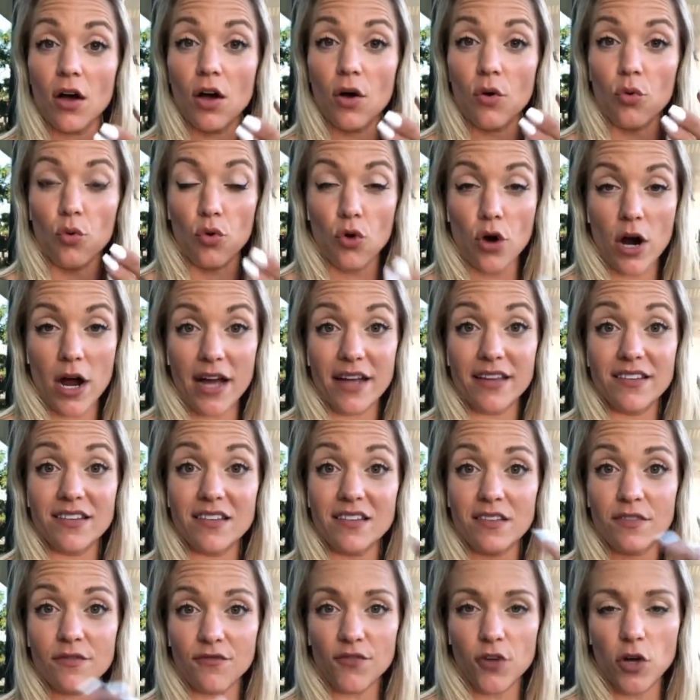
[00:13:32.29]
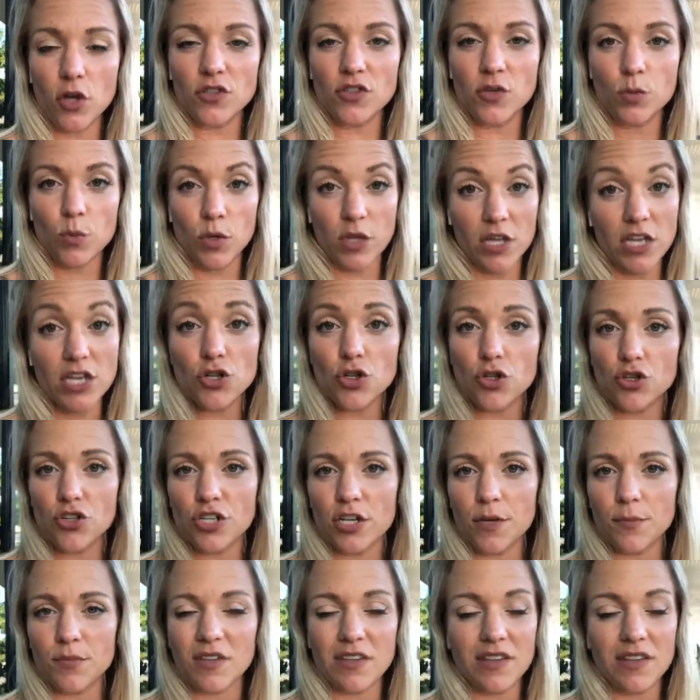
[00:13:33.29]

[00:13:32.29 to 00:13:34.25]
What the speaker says: rises and falls in relationships.